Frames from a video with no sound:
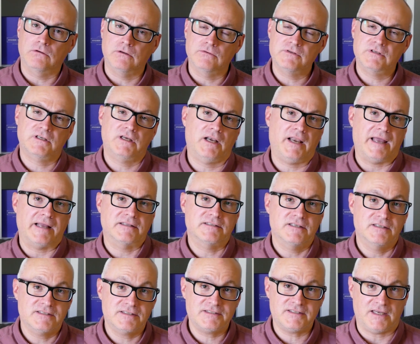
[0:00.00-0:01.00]
on to
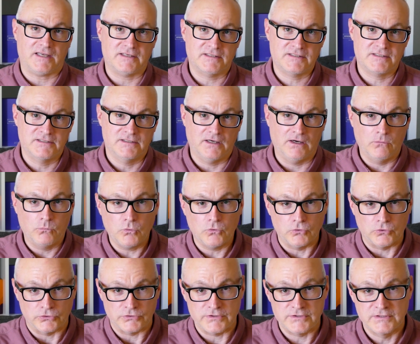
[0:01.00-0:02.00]
collect 6
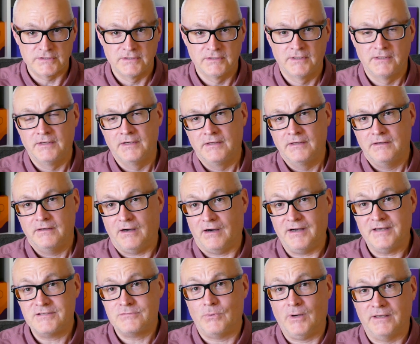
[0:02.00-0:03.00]
awards.
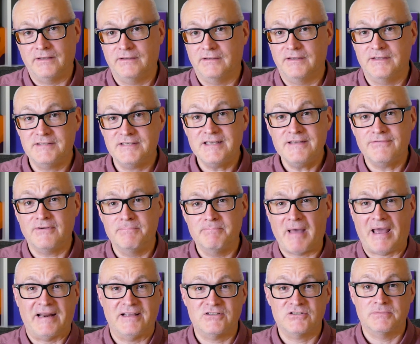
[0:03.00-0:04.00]
IZONE has even
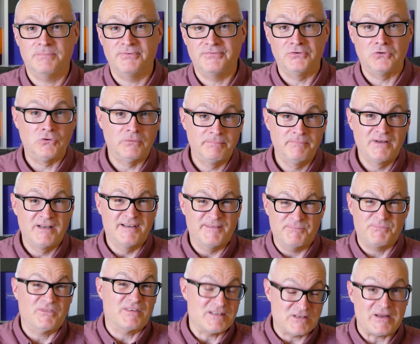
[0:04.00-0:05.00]
managed to perform
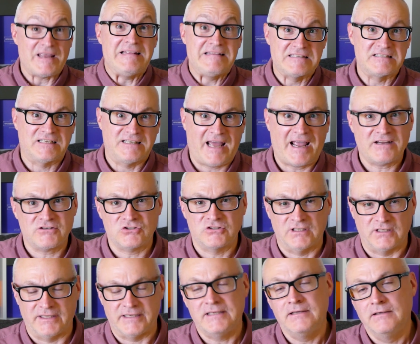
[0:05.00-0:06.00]

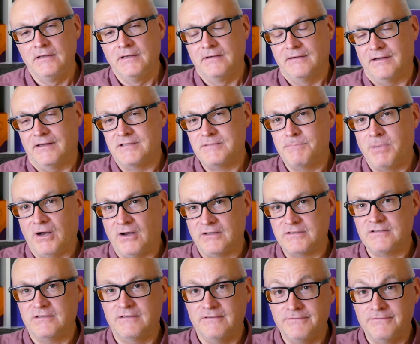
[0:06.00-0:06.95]
internationally as part of the